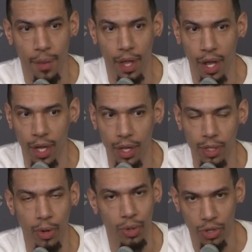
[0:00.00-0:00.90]
And I had
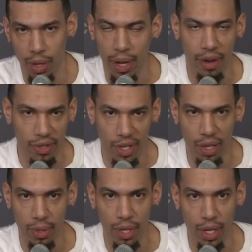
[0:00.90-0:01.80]
spoke with Draymond after the
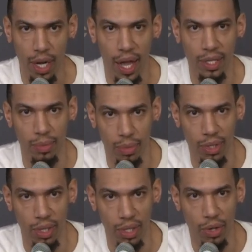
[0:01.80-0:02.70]
game, and I asked him,
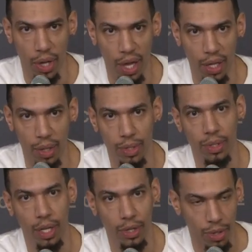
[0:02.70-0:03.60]
is he okay?
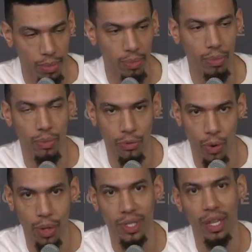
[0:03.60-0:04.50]
I told him
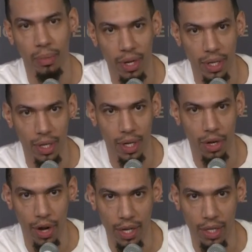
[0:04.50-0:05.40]
before we celebrated, I
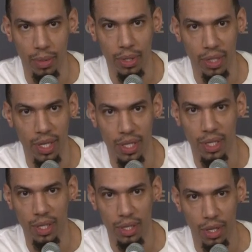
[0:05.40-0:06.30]
congratulated him on the
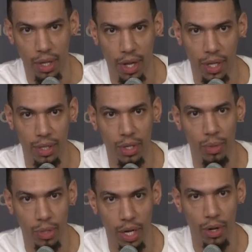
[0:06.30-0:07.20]
season, shook their hands, and
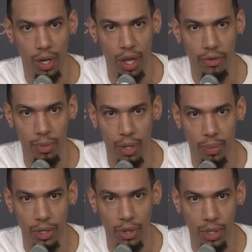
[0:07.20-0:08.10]
told him to check on Clay for me,
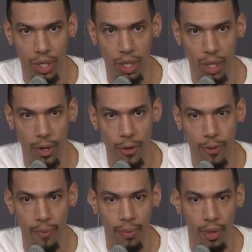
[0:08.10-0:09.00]
make sure he's good.
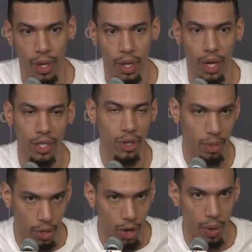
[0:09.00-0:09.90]
And then I saw
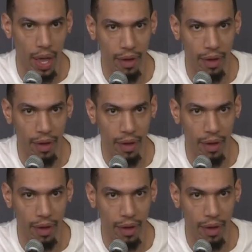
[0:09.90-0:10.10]
him in the hallway